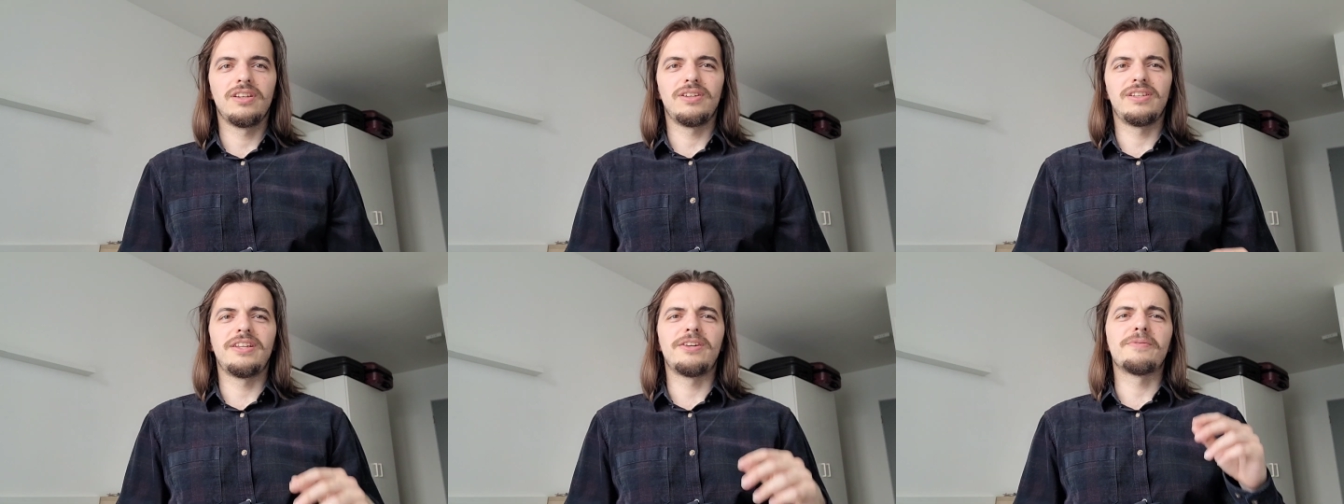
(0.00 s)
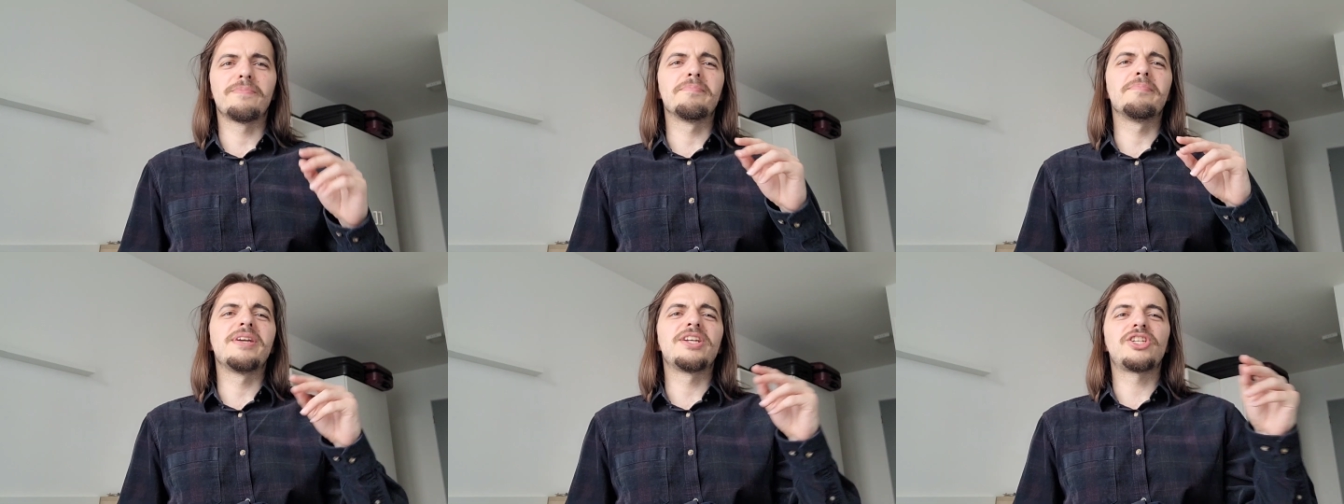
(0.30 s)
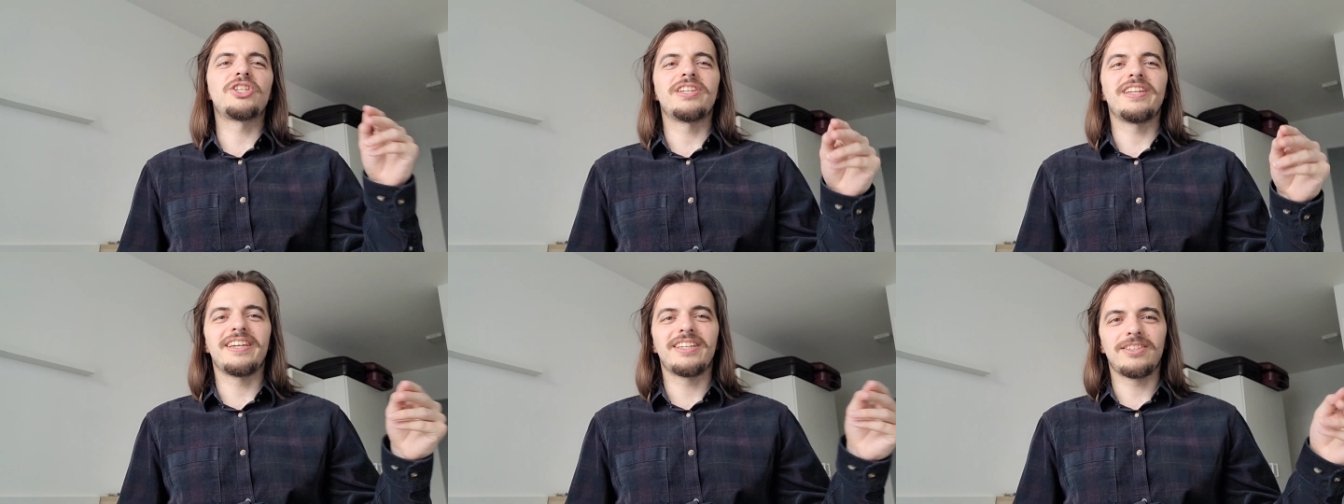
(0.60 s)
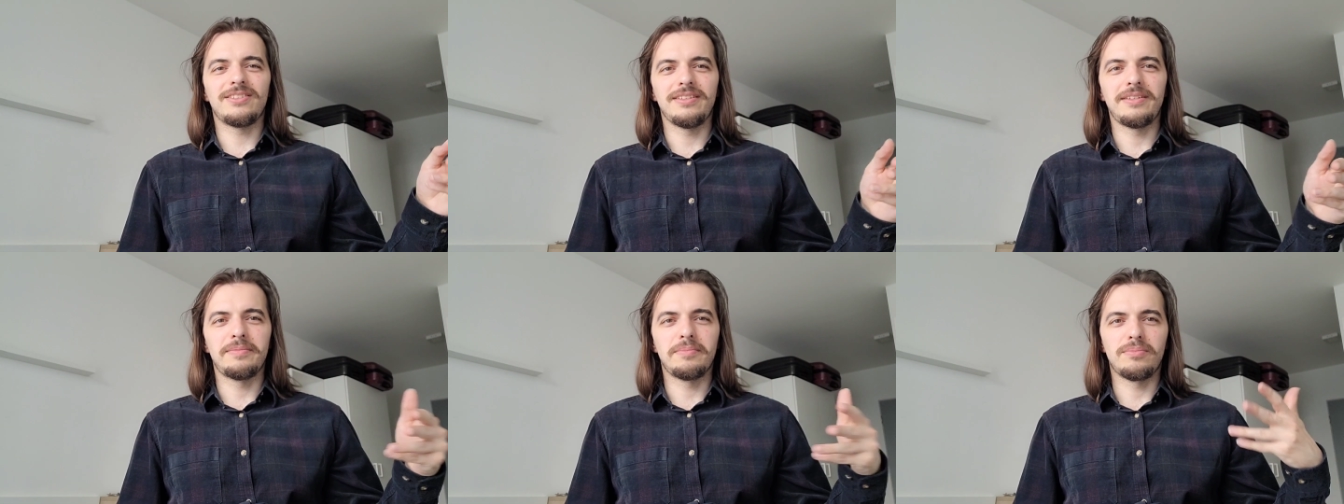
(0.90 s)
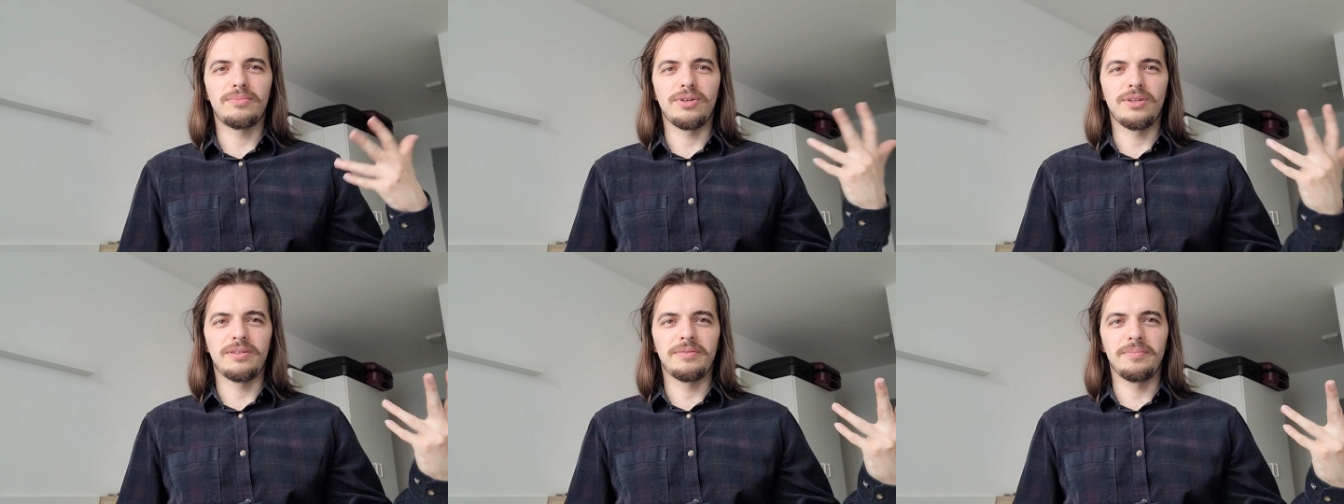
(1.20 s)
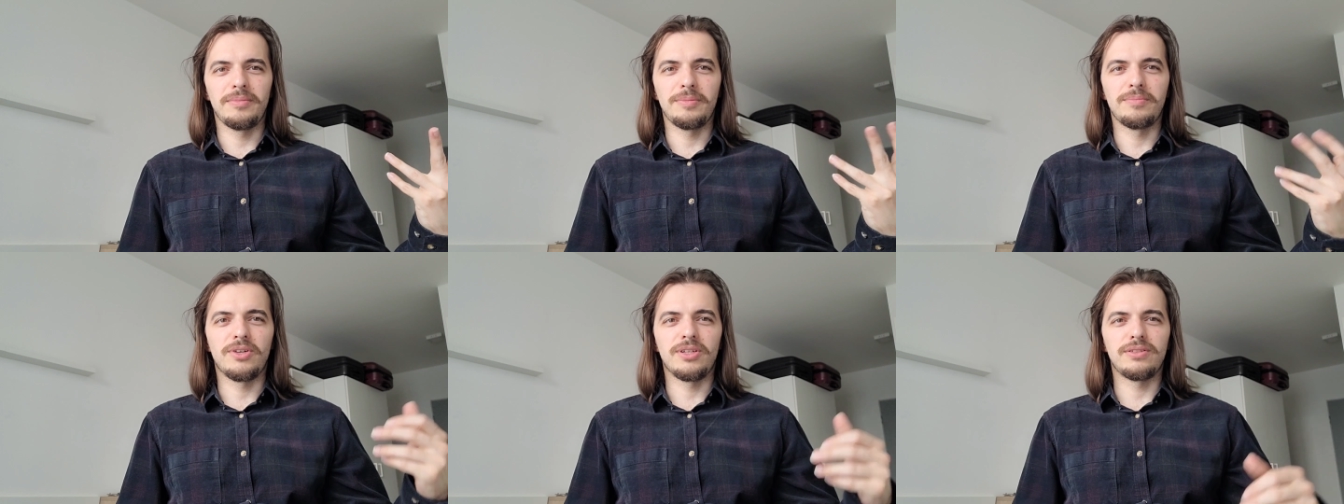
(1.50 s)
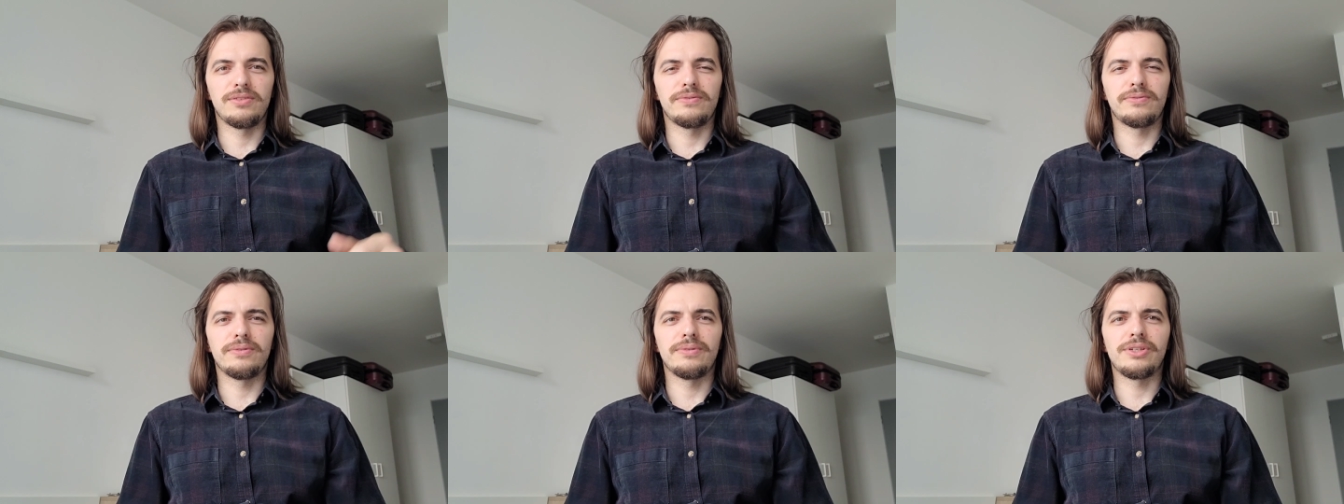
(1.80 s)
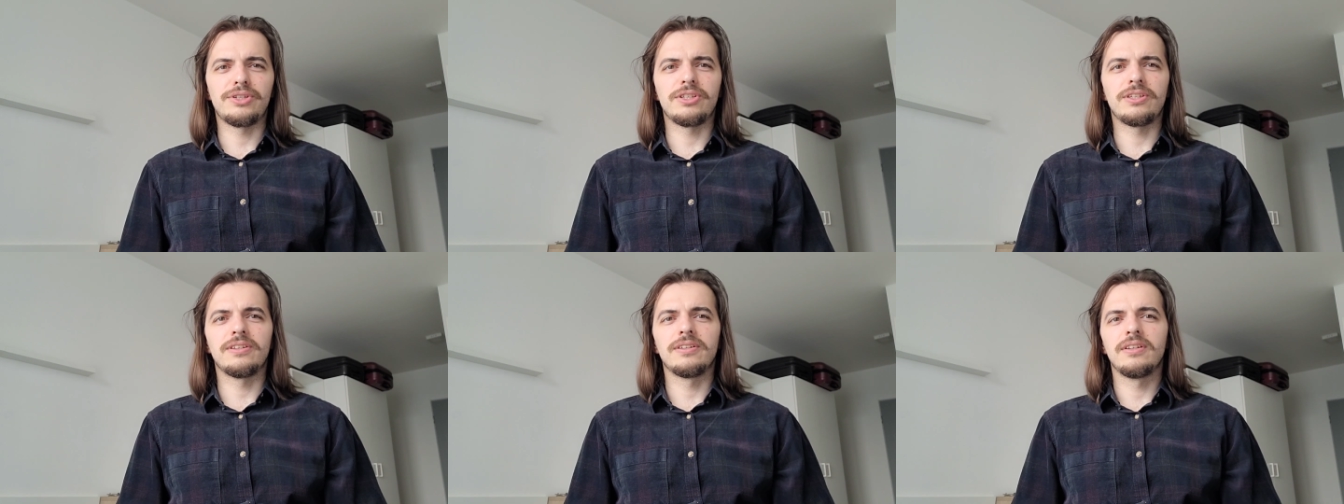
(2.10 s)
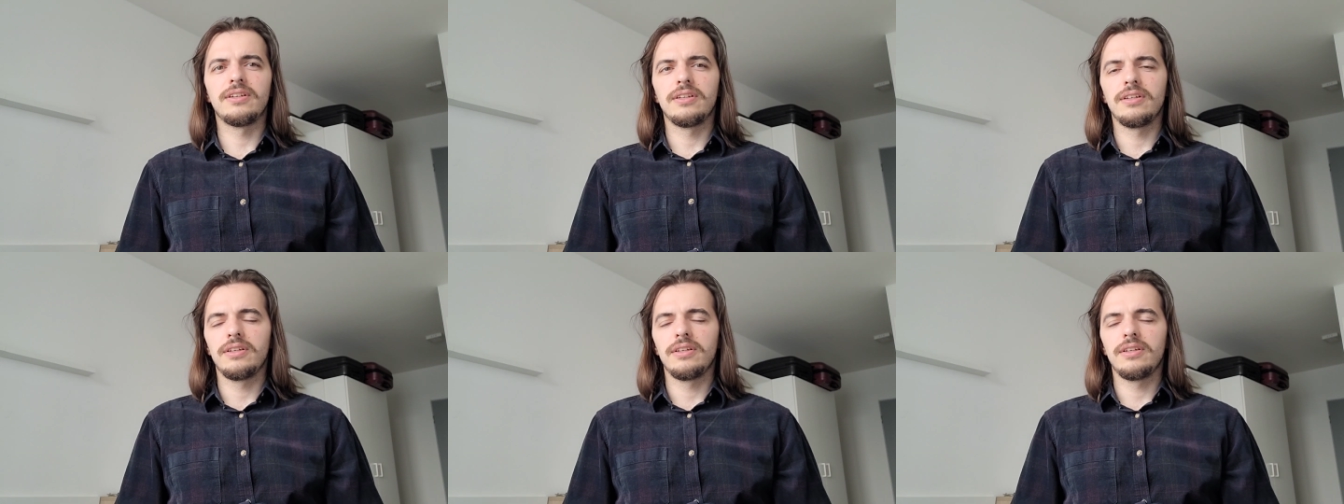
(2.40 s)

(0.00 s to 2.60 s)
their mission actually brought, be brought to fruition.